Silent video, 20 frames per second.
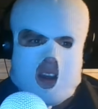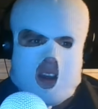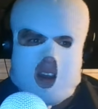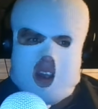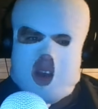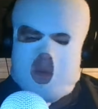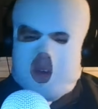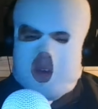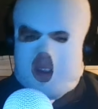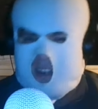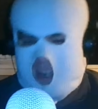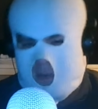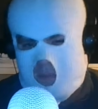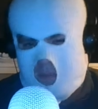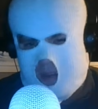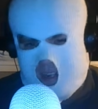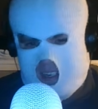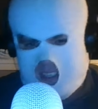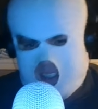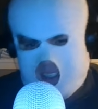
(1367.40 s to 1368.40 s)
It really
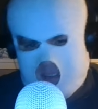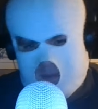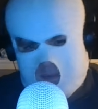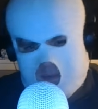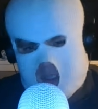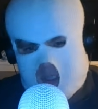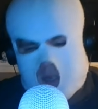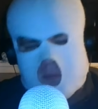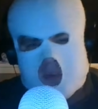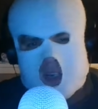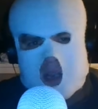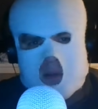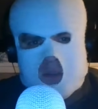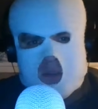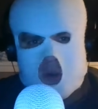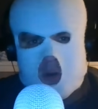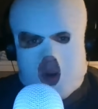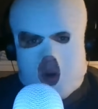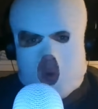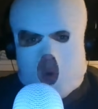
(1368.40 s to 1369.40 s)
depends. Sometimes
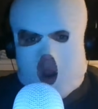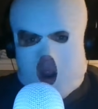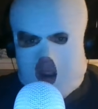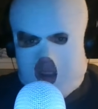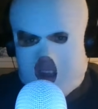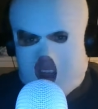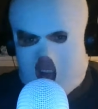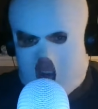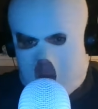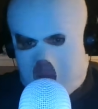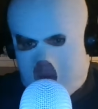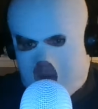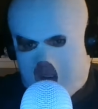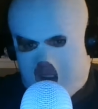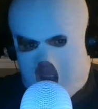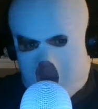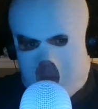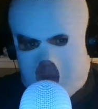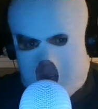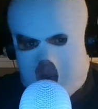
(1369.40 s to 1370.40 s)
you require the help of
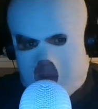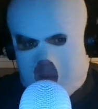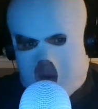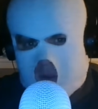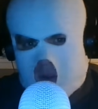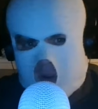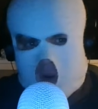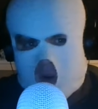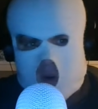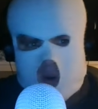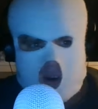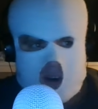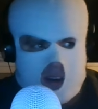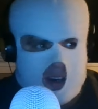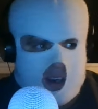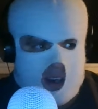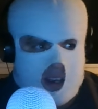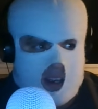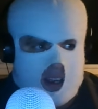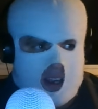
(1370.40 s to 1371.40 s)
other people, or
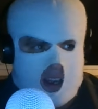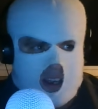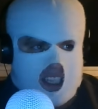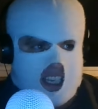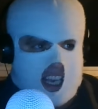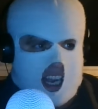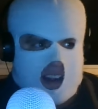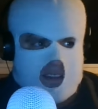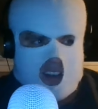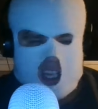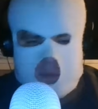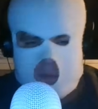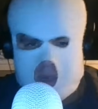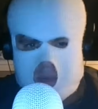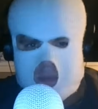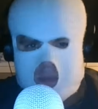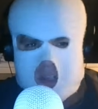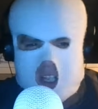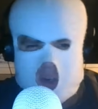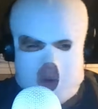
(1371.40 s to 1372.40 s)
to have other
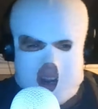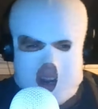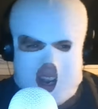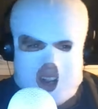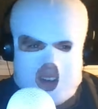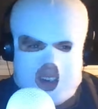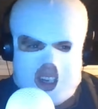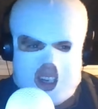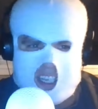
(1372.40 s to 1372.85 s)
people around.